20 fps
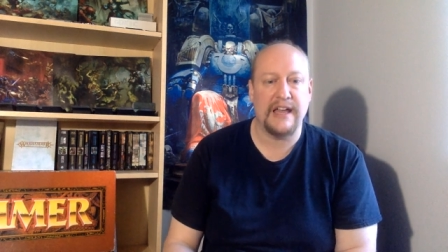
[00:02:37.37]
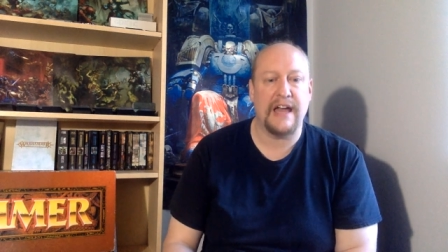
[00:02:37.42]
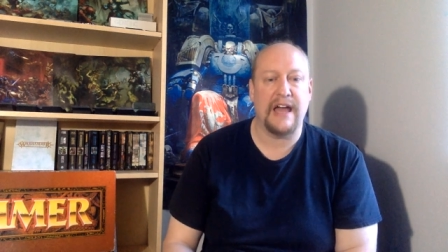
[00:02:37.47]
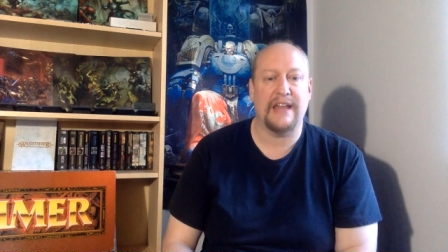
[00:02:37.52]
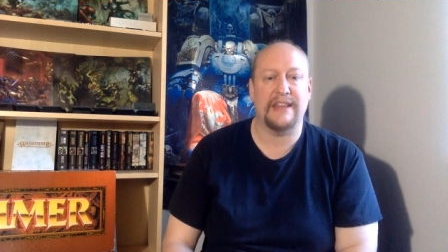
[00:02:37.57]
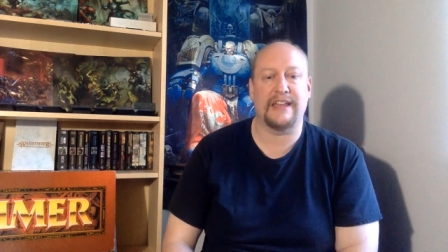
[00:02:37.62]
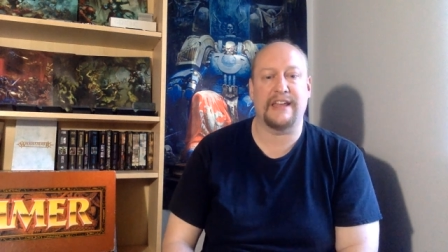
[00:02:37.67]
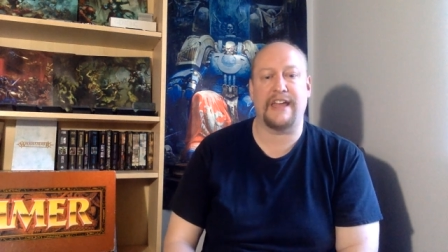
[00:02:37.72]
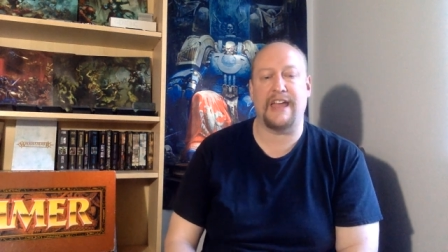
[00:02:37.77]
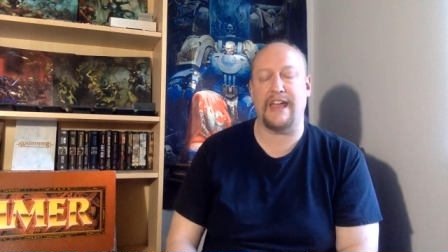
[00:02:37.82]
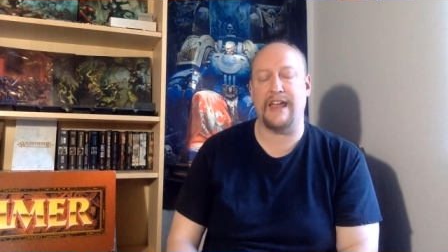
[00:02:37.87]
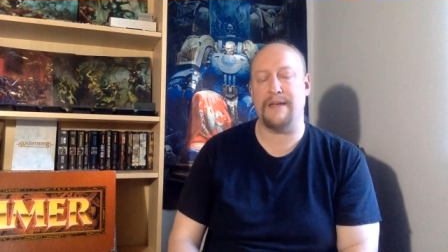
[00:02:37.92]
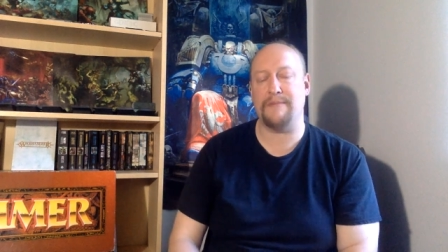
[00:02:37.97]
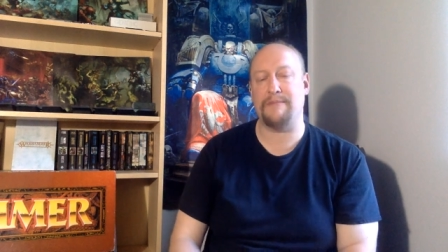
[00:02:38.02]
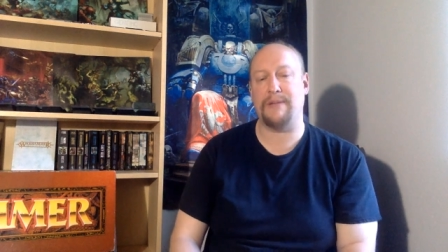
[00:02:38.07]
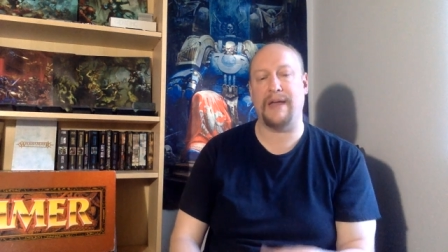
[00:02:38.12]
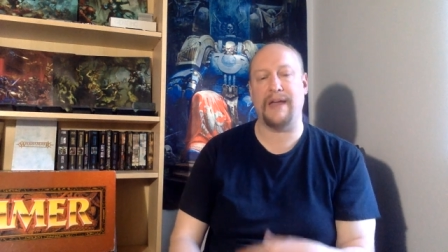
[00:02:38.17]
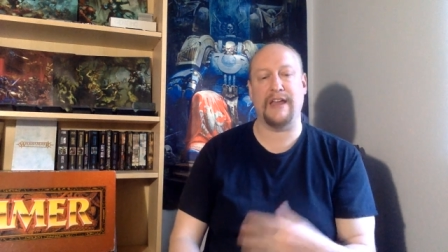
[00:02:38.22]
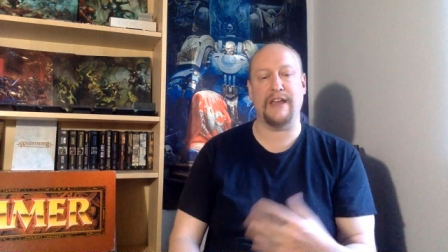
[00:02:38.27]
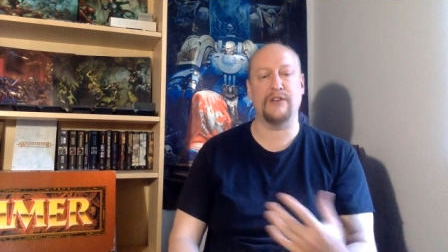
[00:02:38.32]
and the
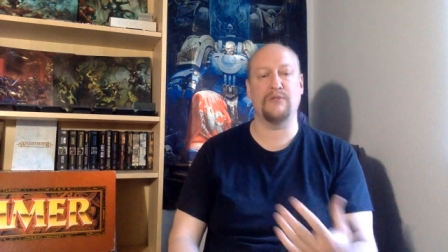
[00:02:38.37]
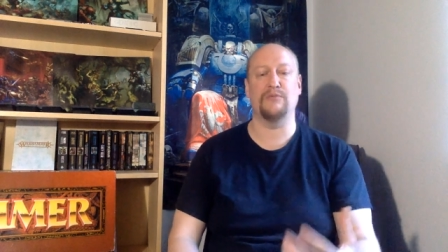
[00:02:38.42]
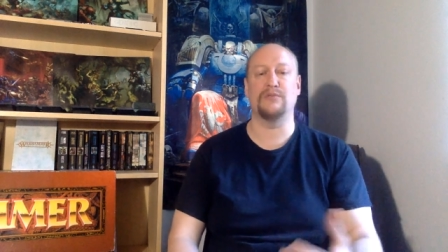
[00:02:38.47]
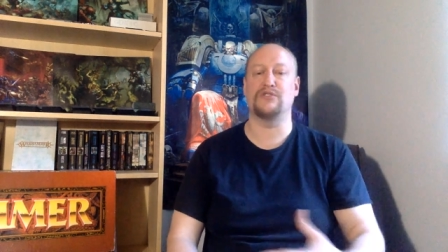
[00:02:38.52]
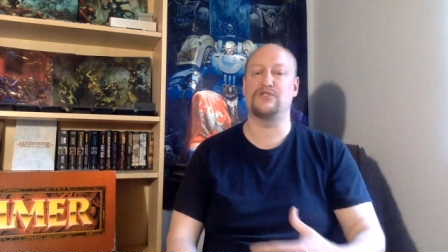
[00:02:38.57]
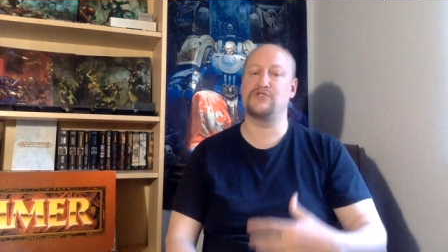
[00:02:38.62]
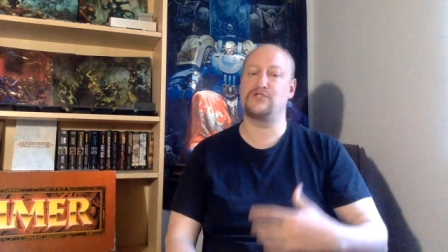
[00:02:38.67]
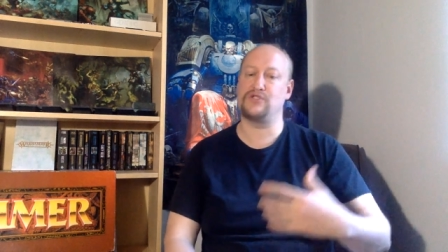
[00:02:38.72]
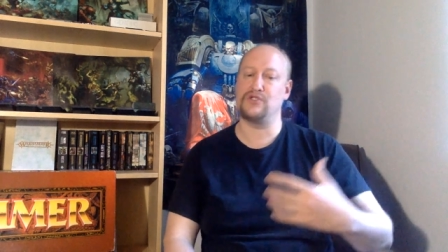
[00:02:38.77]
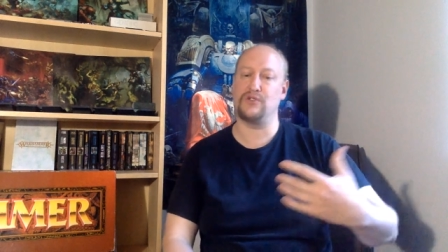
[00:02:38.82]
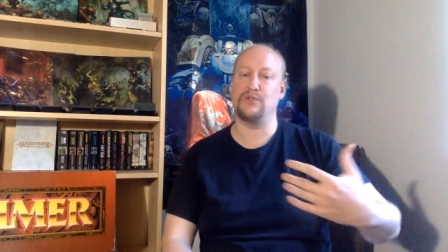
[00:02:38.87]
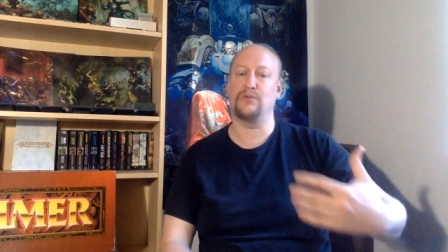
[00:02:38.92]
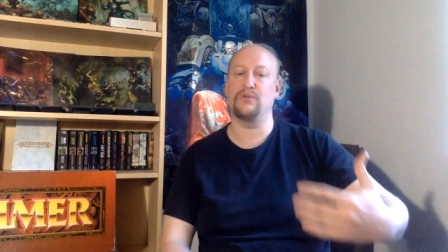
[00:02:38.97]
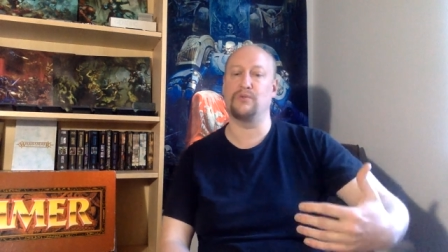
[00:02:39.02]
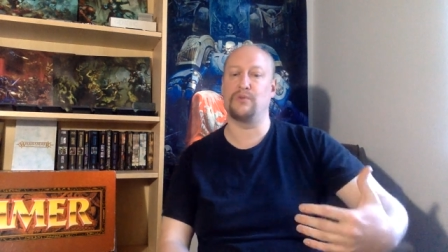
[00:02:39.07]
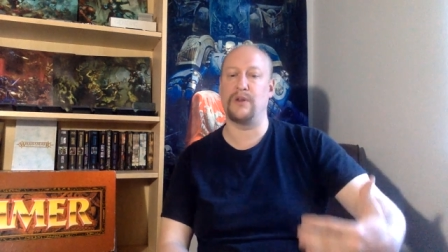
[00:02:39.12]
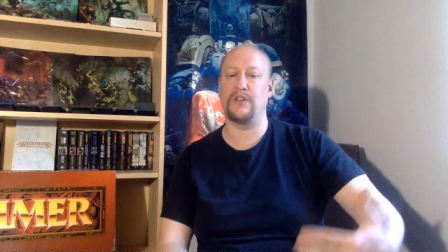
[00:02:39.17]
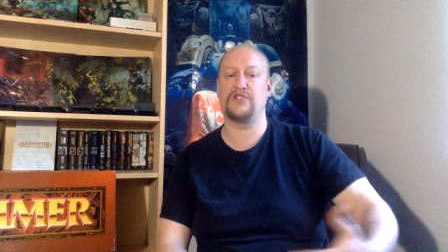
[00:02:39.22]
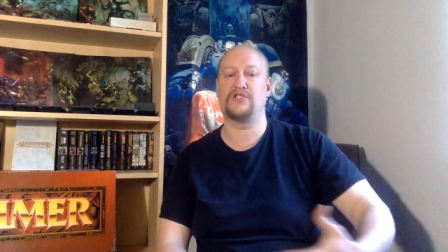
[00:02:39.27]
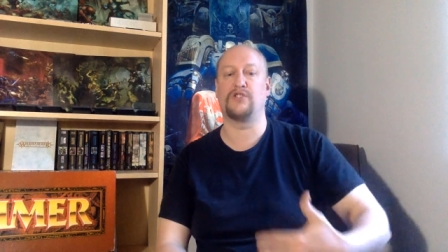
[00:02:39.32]
campaign would soon
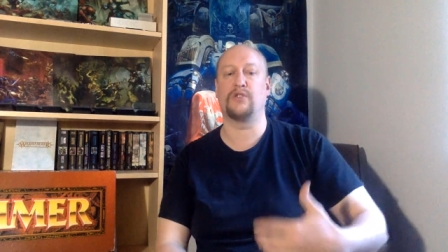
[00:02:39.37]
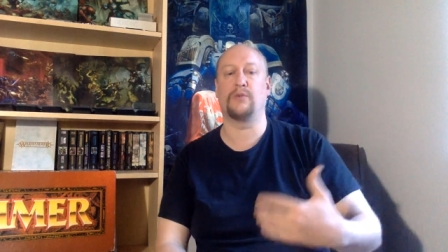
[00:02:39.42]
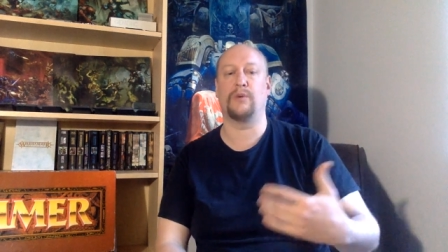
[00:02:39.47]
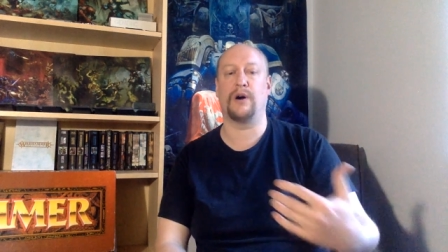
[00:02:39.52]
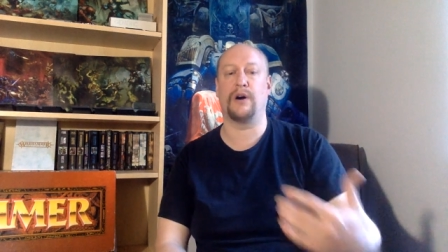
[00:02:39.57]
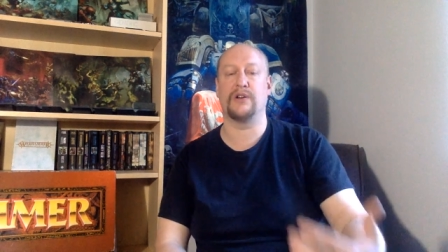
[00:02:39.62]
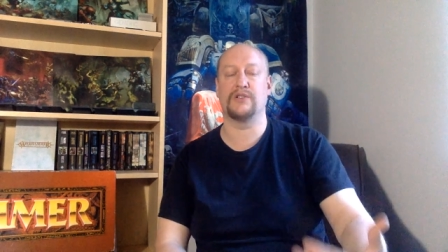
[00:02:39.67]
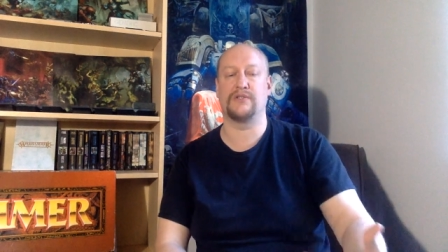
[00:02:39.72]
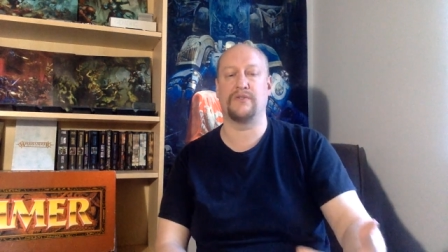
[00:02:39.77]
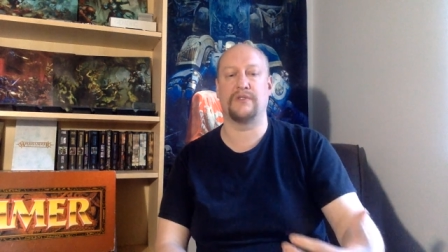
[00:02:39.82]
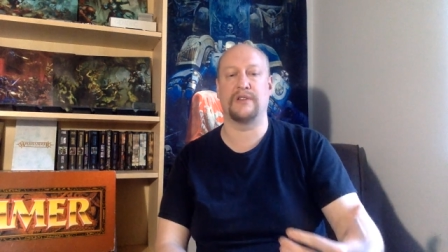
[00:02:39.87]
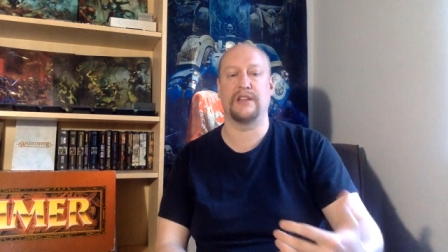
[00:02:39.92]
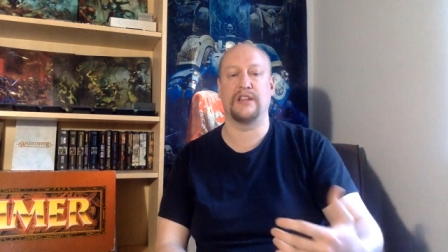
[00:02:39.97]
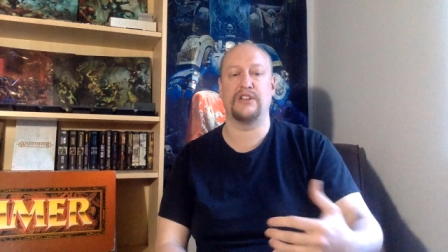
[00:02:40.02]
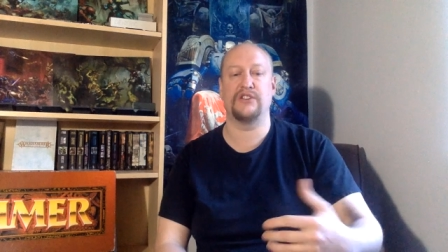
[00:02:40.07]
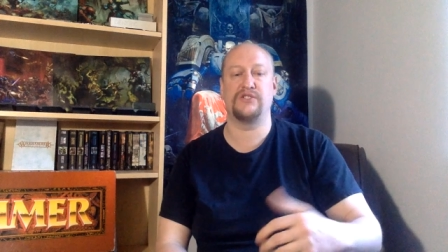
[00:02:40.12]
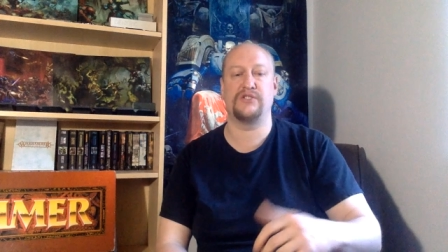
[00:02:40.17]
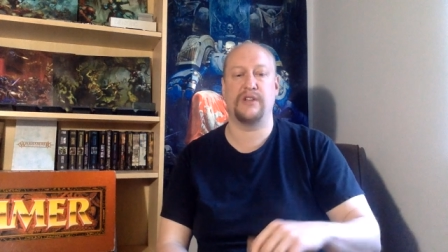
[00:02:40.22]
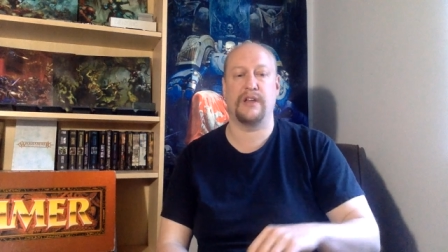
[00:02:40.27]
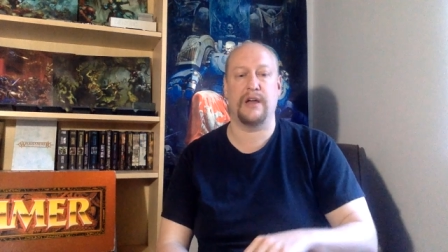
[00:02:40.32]
reach the walls of
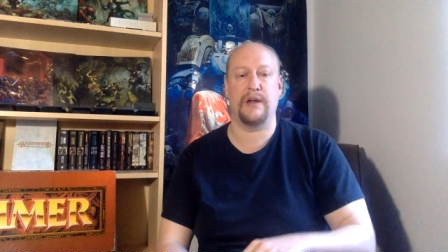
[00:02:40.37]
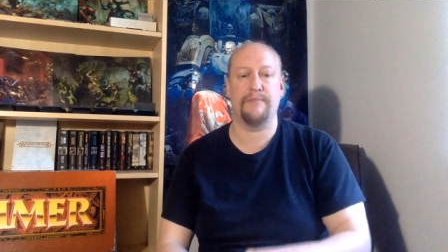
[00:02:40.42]
Alesia.